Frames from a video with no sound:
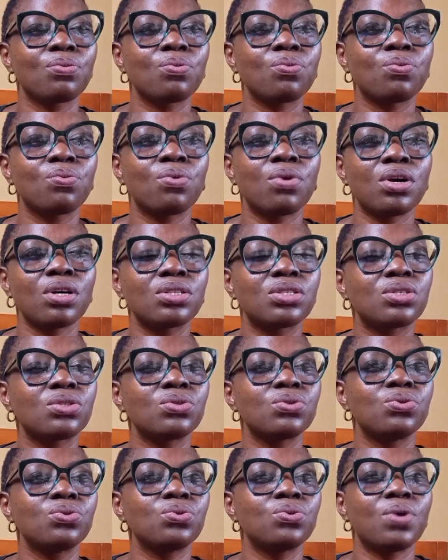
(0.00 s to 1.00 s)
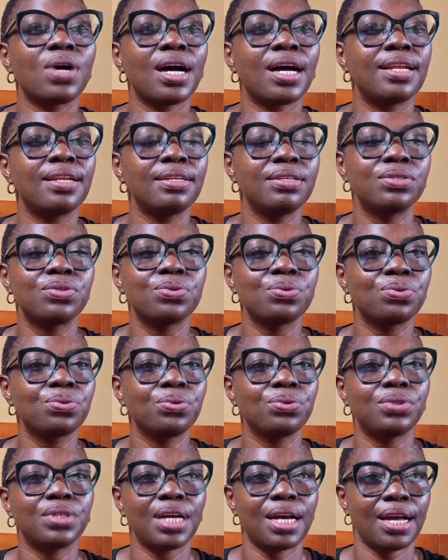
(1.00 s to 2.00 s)
what you are little
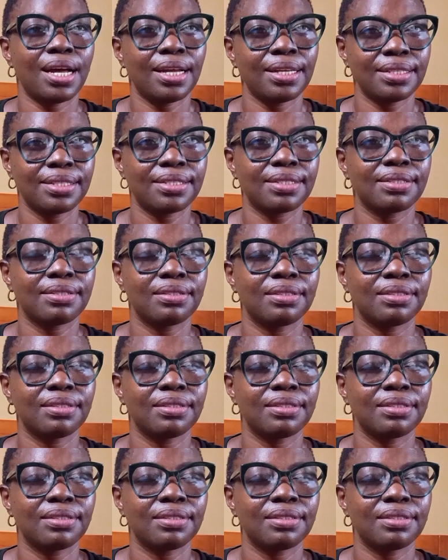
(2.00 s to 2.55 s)
good at,